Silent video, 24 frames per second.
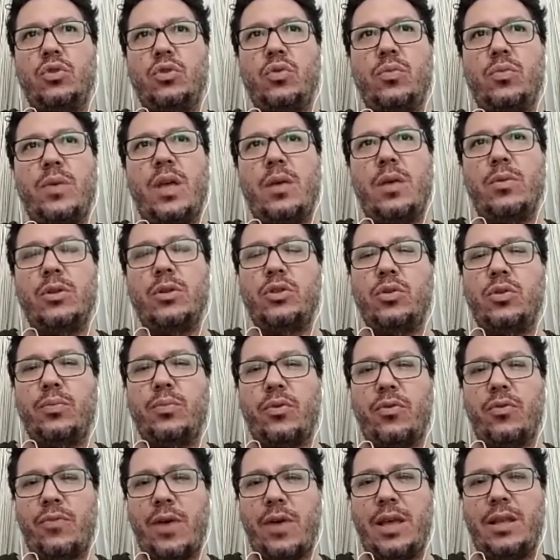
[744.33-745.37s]
be able to
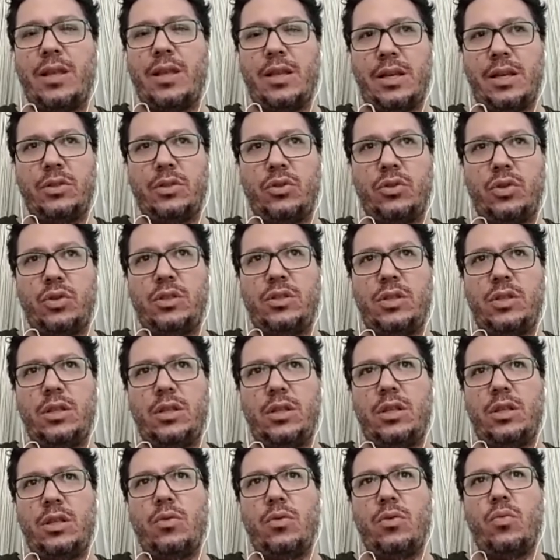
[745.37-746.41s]
provide
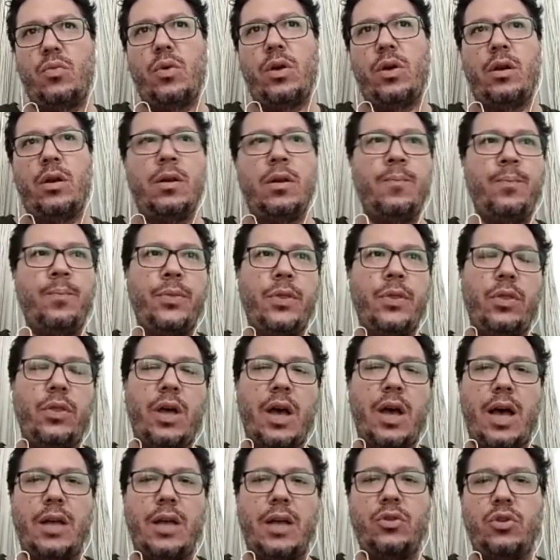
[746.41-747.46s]
electricity when the
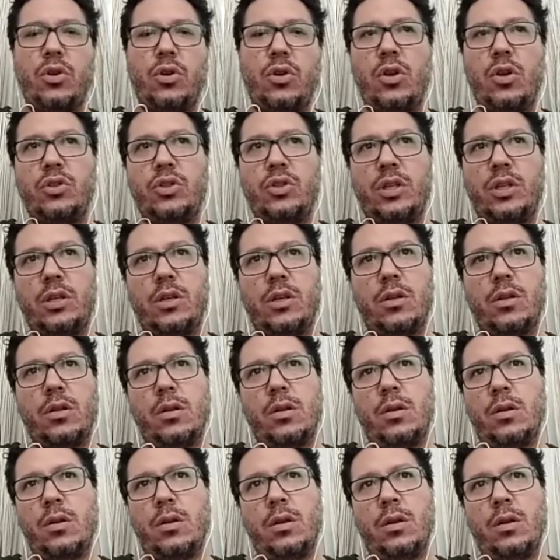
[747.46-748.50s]

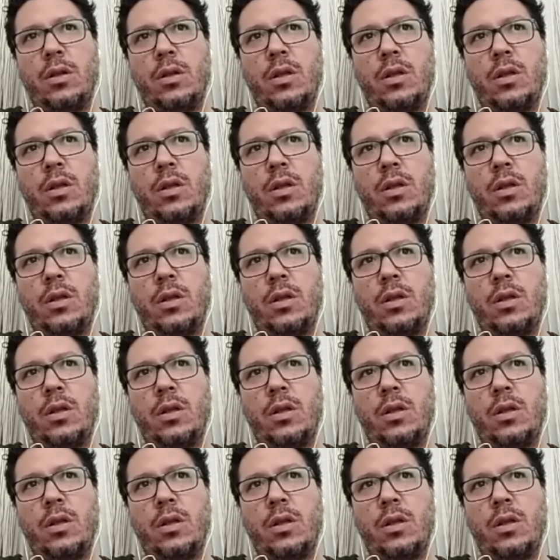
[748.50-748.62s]
hydrological